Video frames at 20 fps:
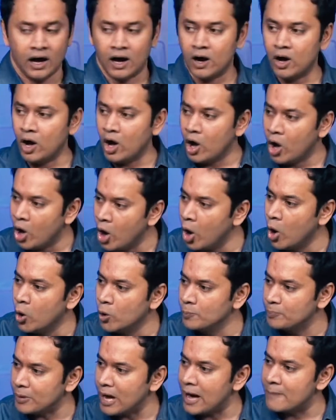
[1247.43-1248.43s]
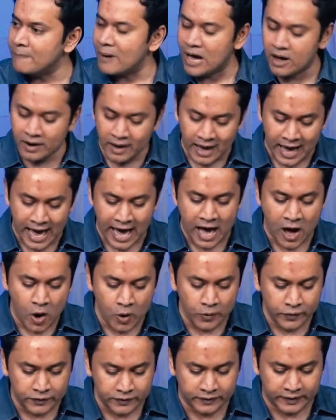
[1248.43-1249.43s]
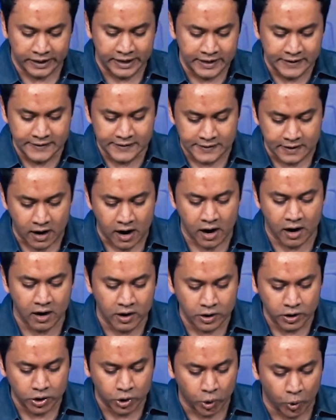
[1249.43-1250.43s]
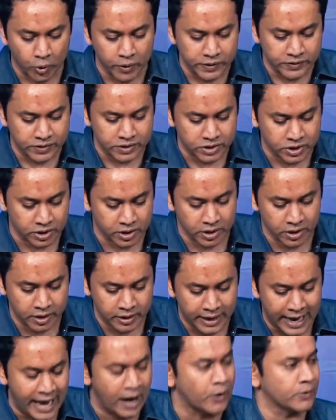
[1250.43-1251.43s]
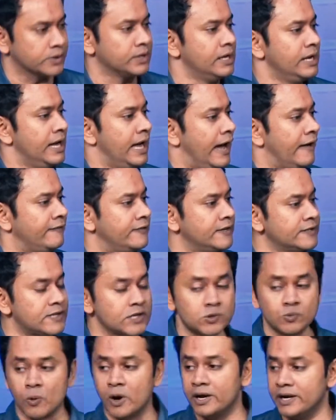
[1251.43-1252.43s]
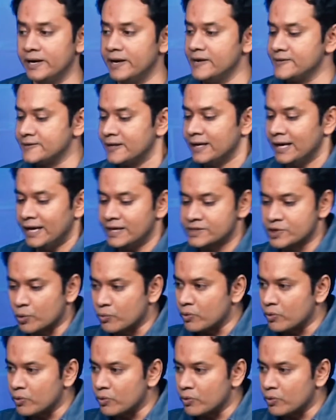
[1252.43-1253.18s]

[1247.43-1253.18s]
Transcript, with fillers: a hope about how things are going to turn out. And this is what it is it's a